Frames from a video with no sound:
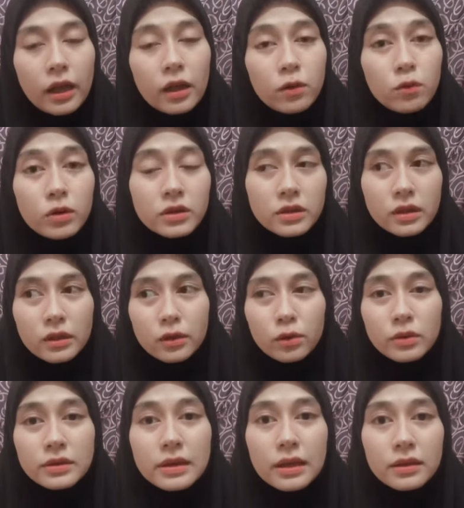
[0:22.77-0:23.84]
I was in
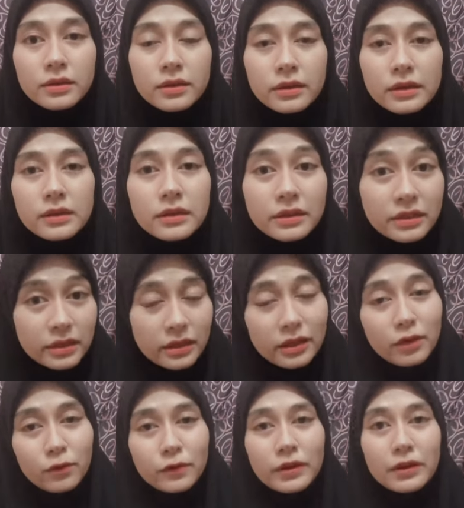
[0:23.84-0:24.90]
USAS is the
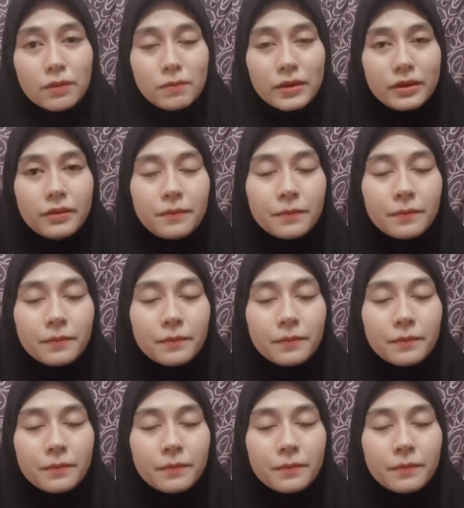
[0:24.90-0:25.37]
environment.